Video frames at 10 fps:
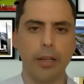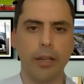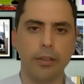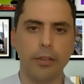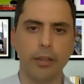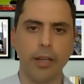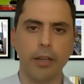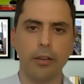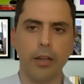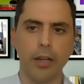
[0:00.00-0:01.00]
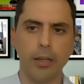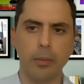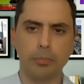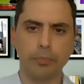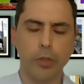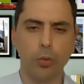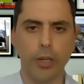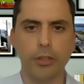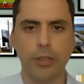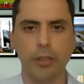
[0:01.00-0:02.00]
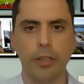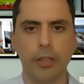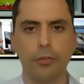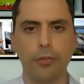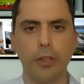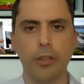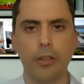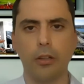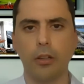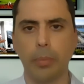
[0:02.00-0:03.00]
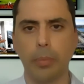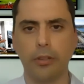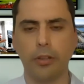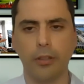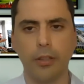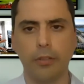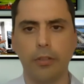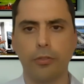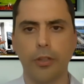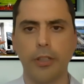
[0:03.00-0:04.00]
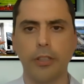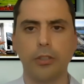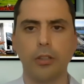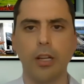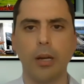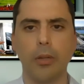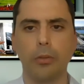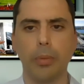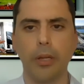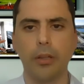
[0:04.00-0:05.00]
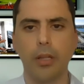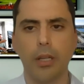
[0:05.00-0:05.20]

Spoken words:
can take that question here, Phil, and I'll pass it on to David for additional comments. But,